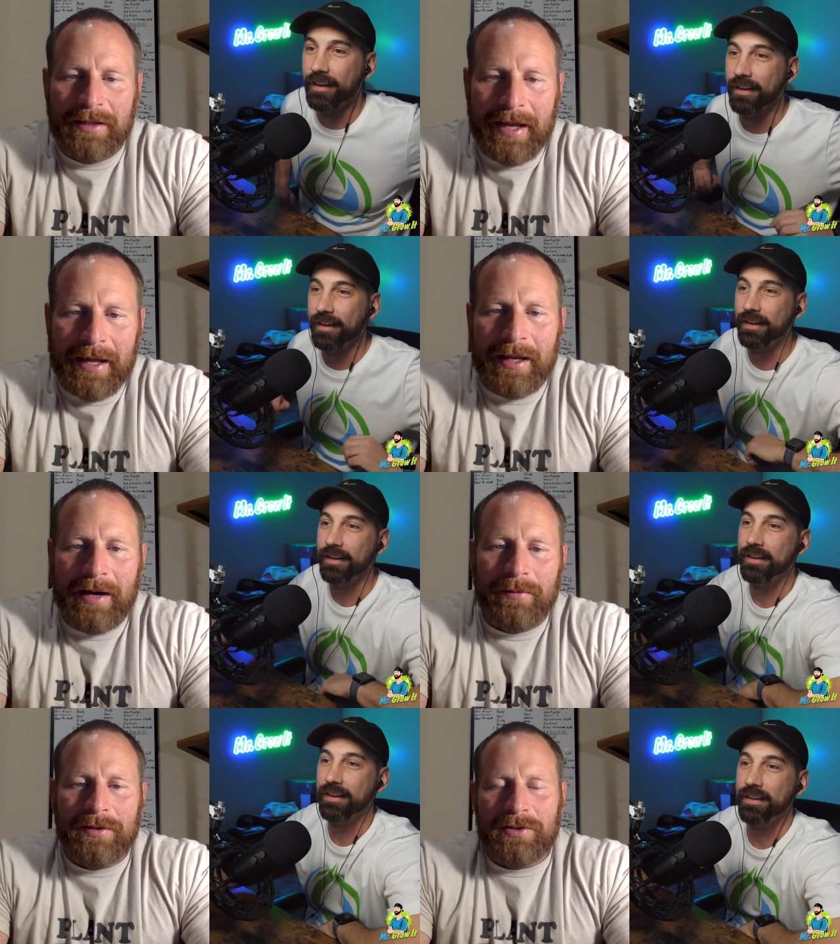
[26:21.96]
Speaker 1: day, I
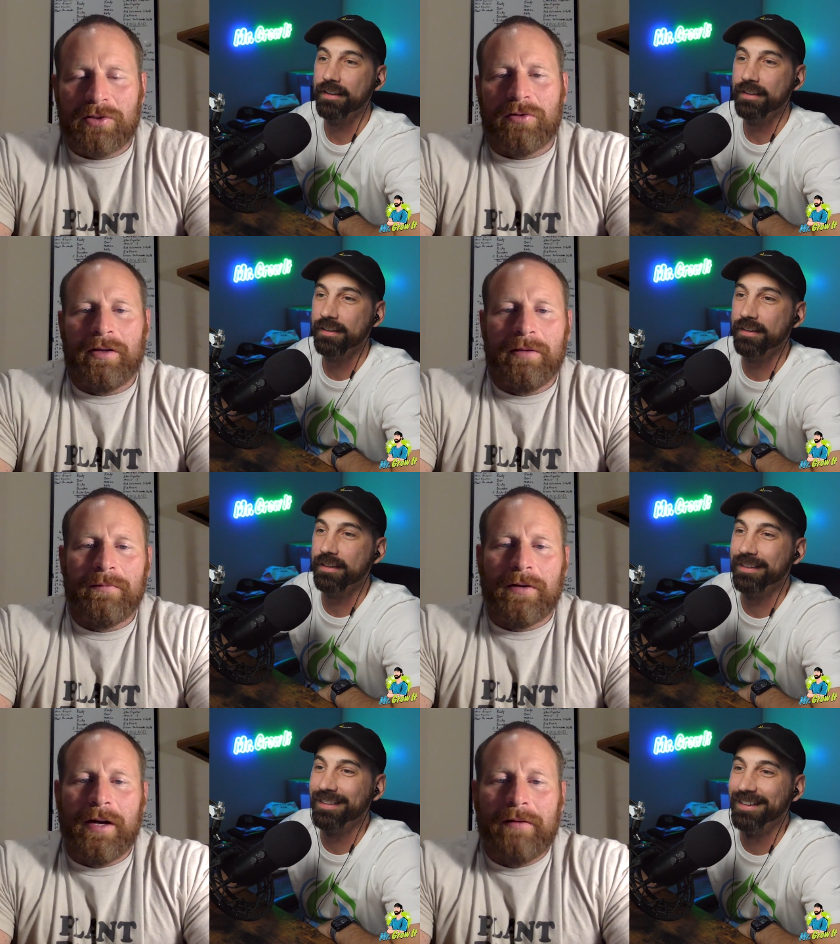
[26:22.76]
would destroy them
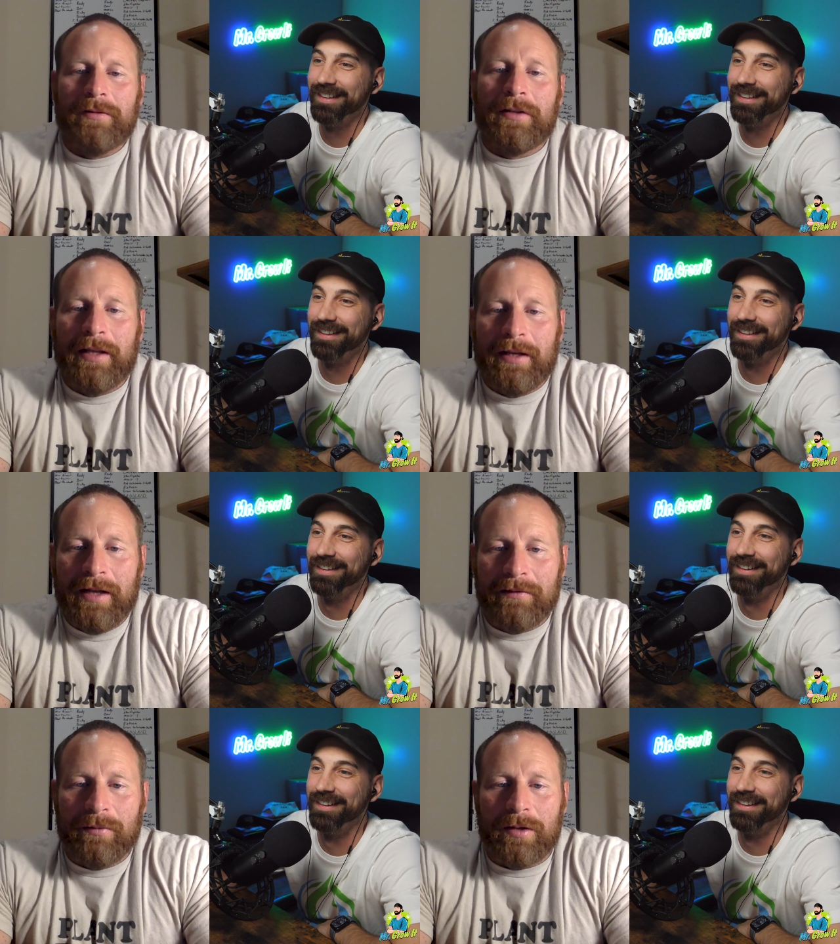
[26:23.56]
forever and they
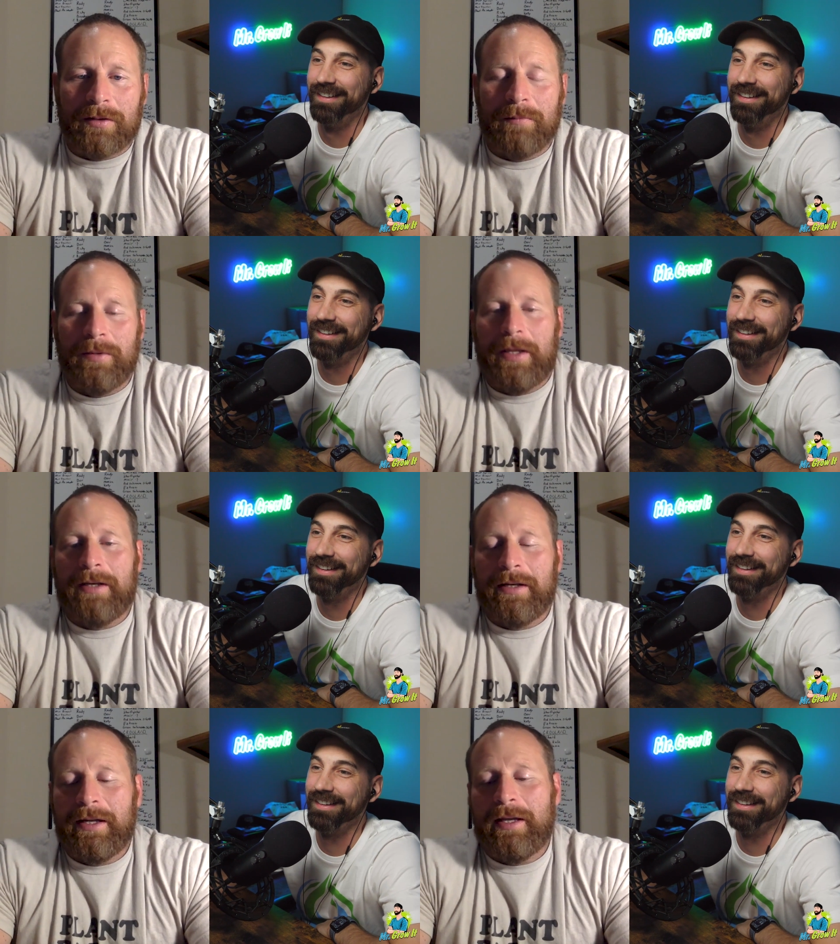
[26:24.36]
never walk the
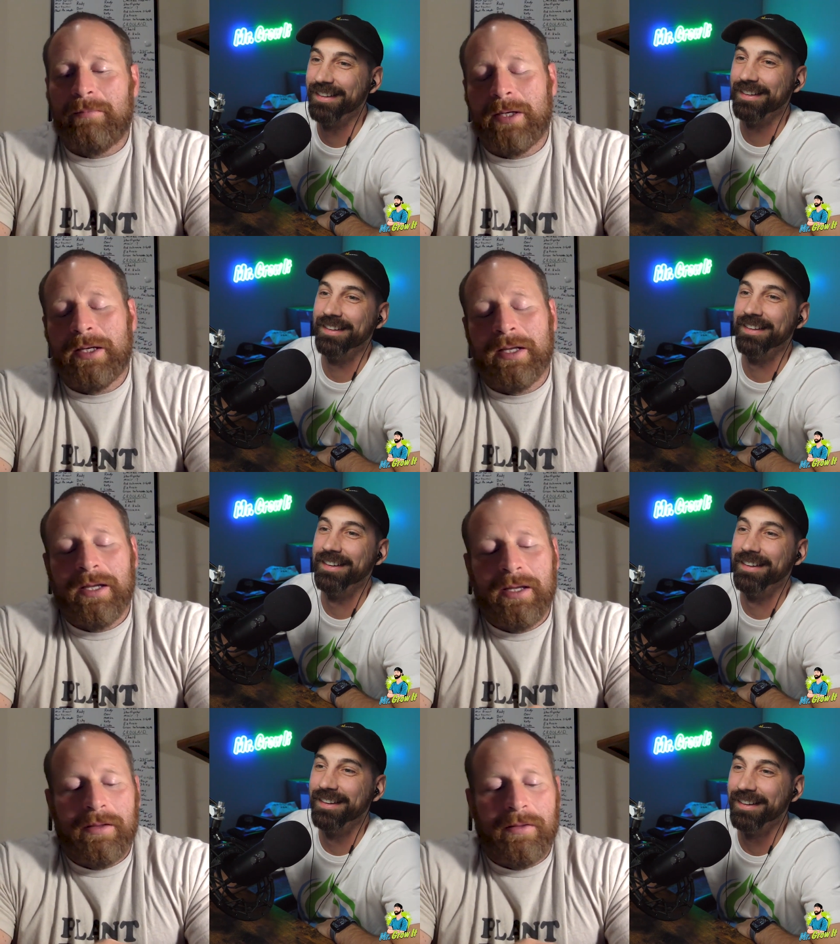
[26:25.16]
planet again. But
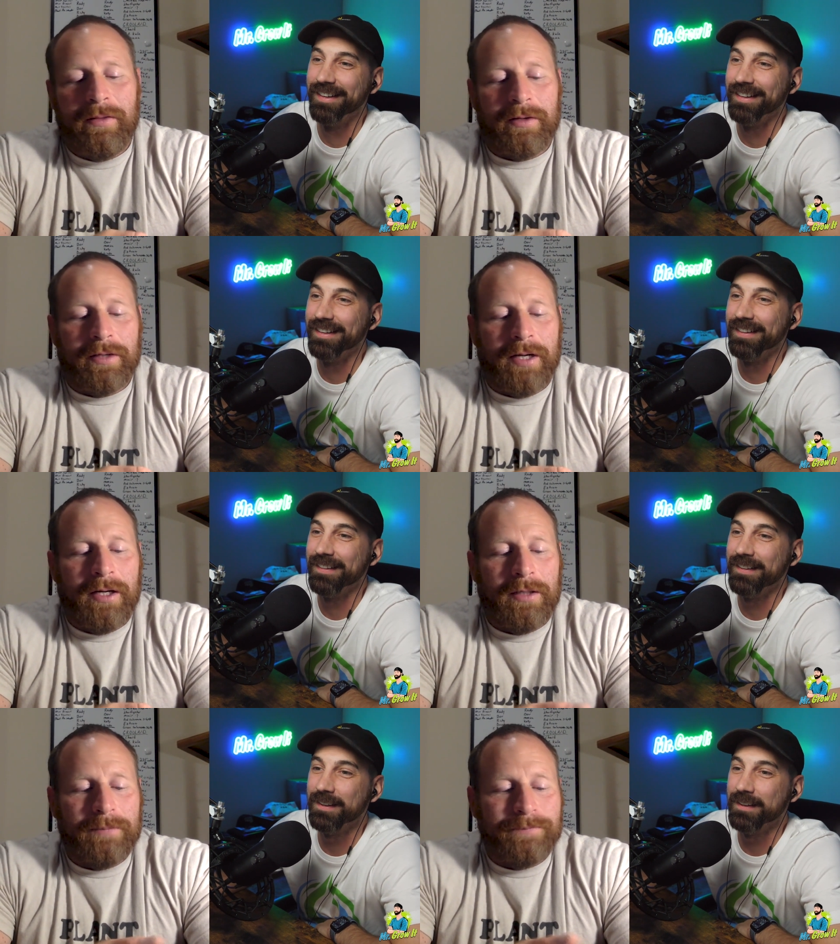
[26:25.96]
they're
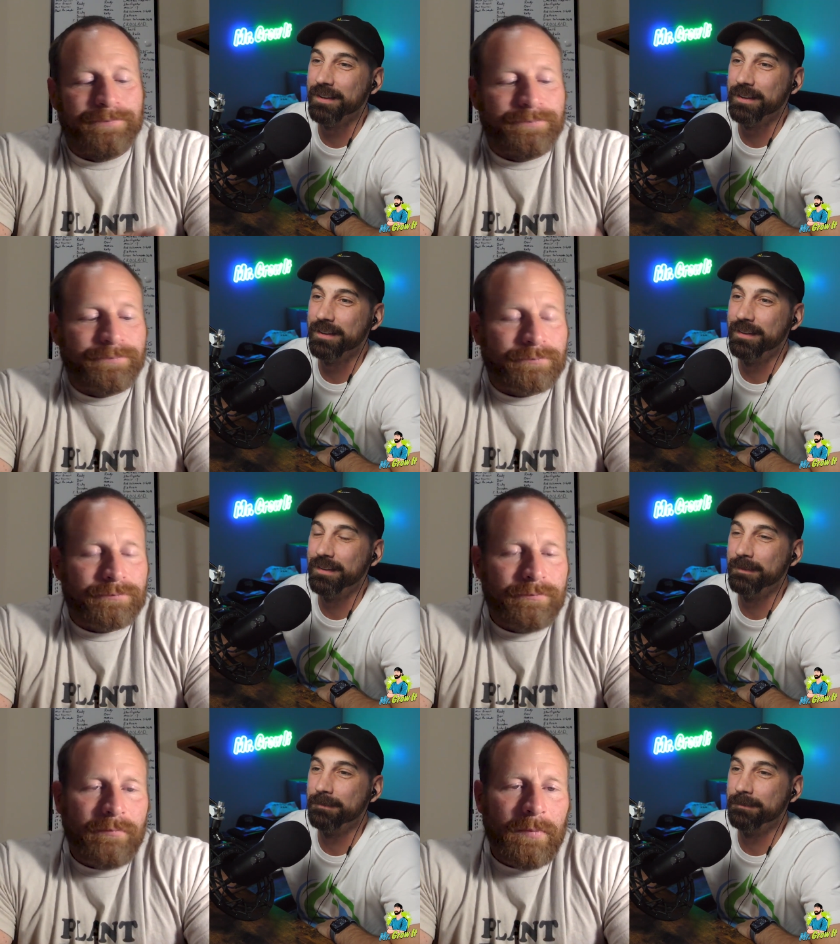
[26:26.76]
um,
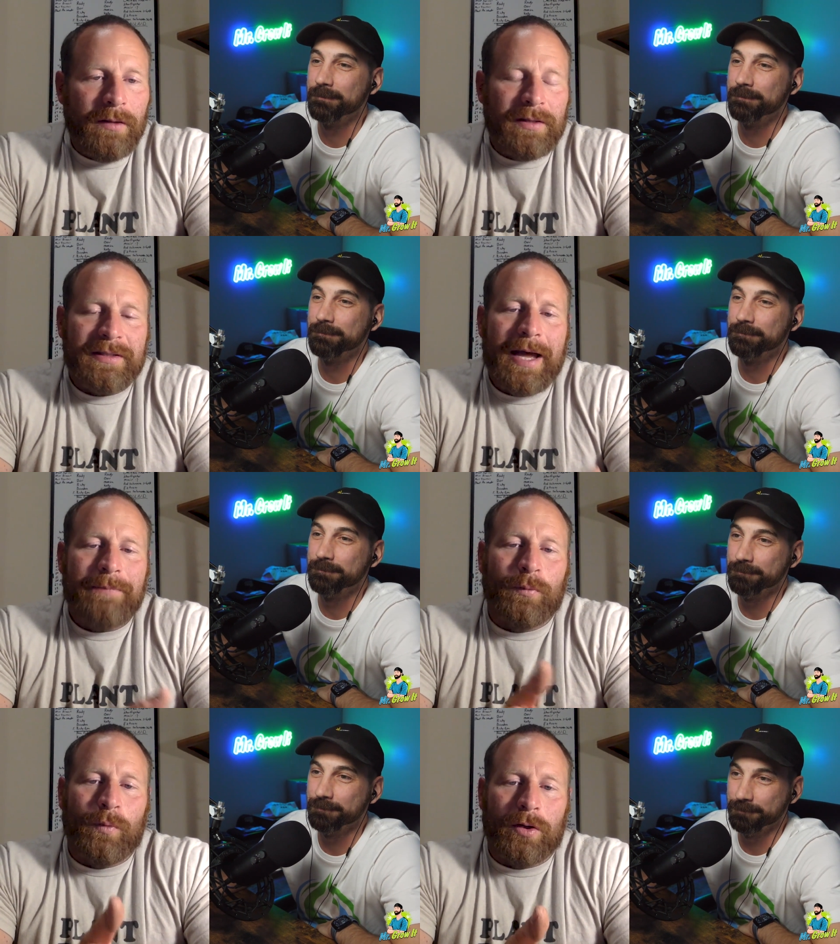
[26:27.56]
this
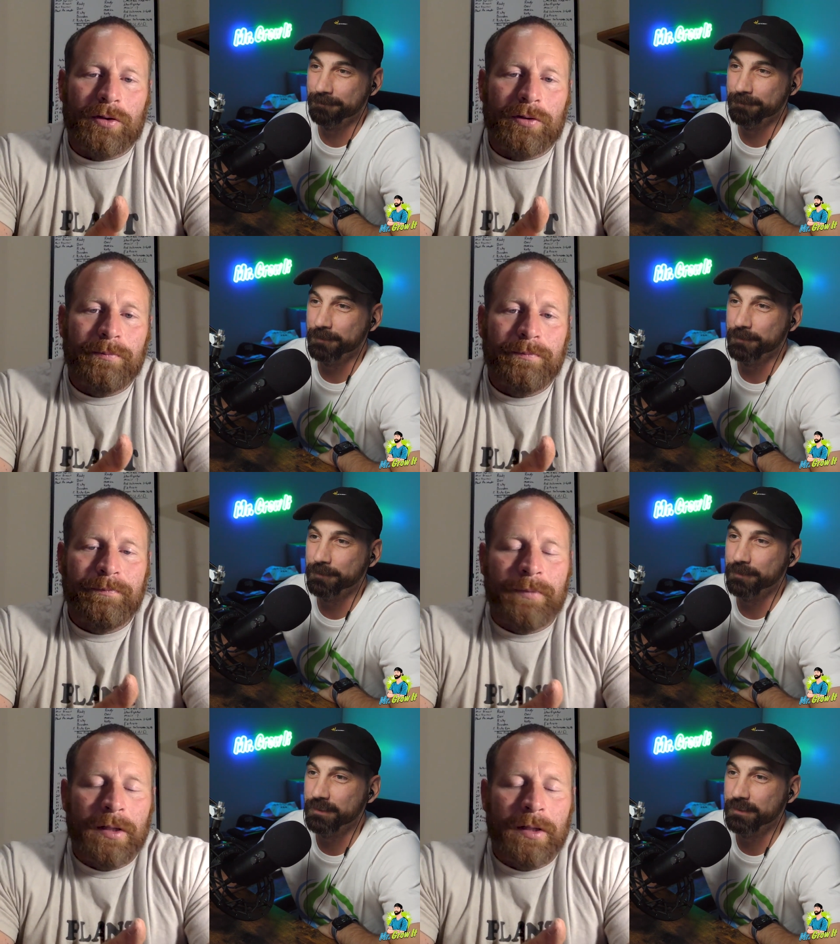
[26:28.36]
type of worm.